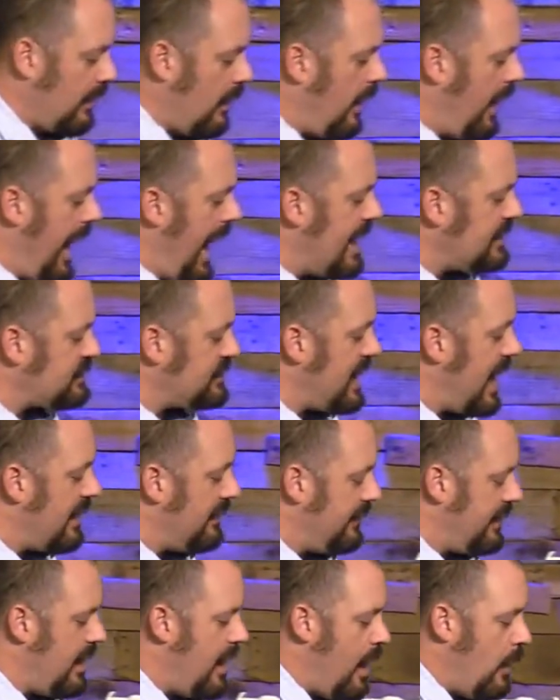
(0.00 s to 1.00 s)
hatched out
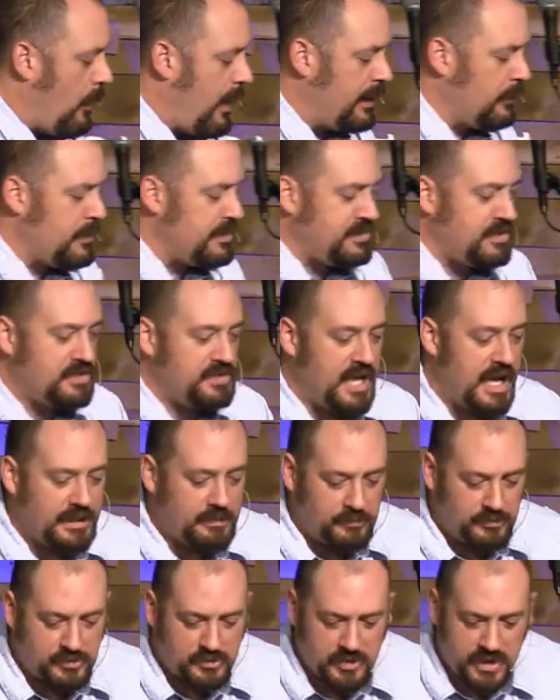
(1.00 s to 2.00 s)
of it? Why don't we just take
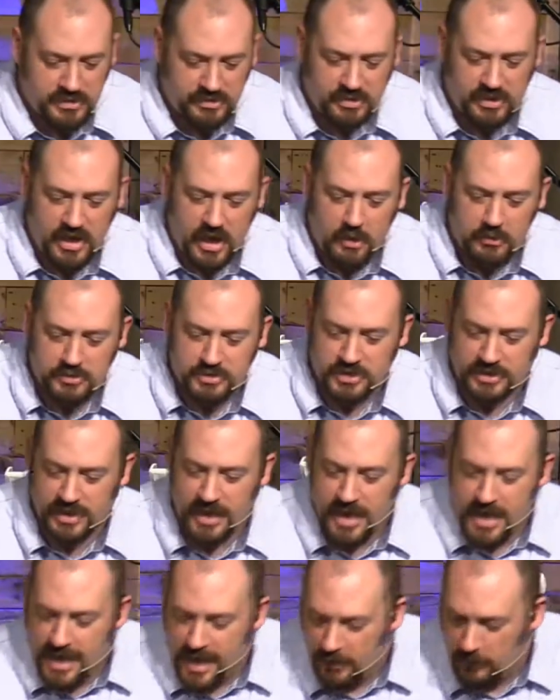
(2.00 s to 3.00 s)
them straight to the ocean?
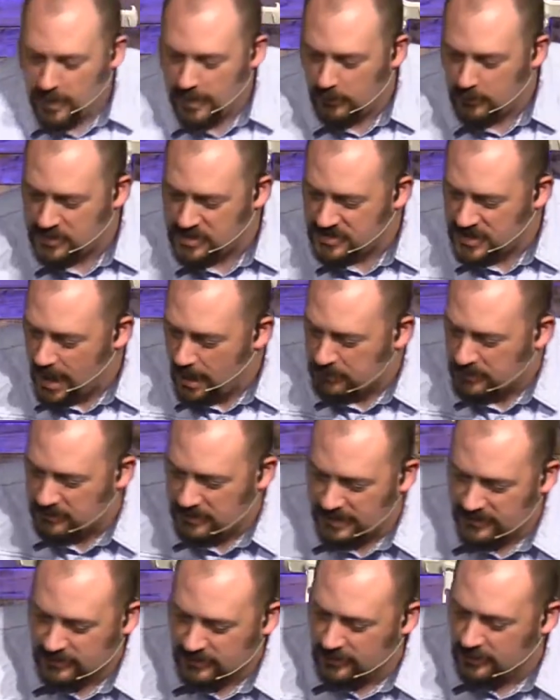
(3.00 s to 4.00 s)
And why don't we just help them
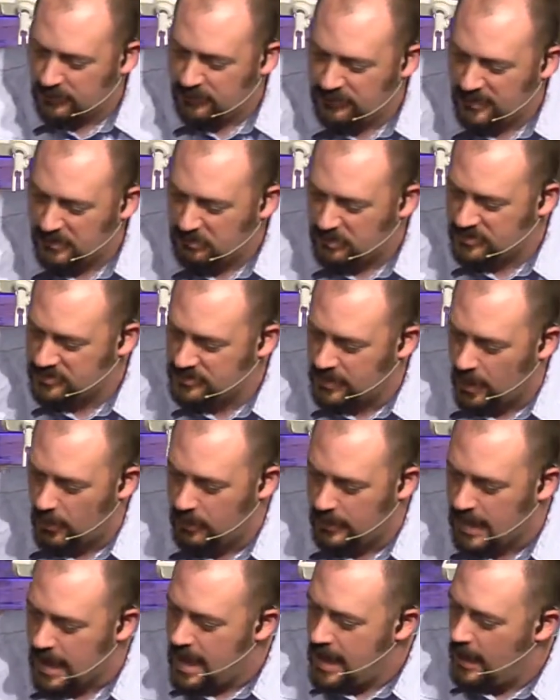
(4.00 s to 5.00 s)
get the little flippers
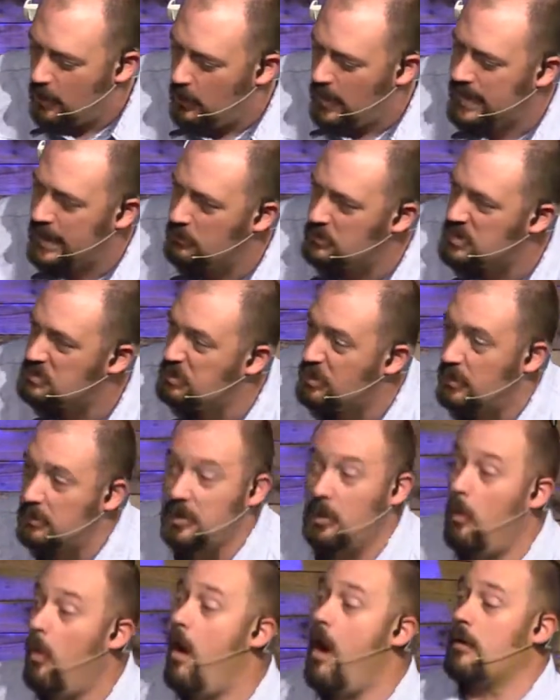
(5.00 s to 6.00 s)
going? And why can't we just put them
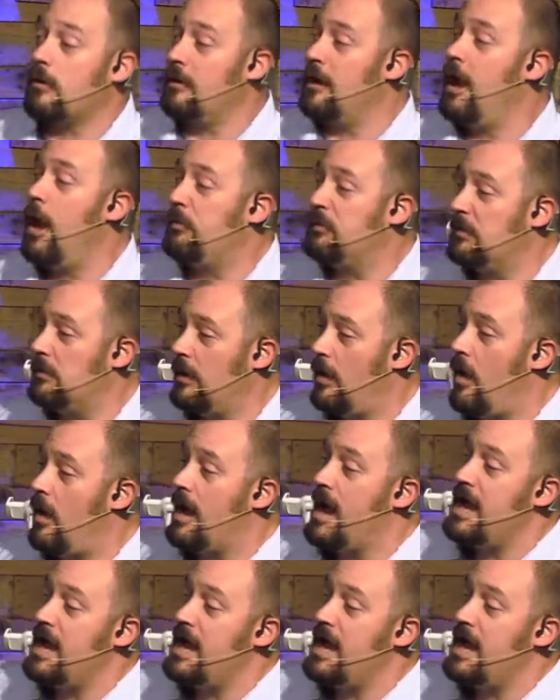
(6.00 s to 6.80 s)
in the water and help them along?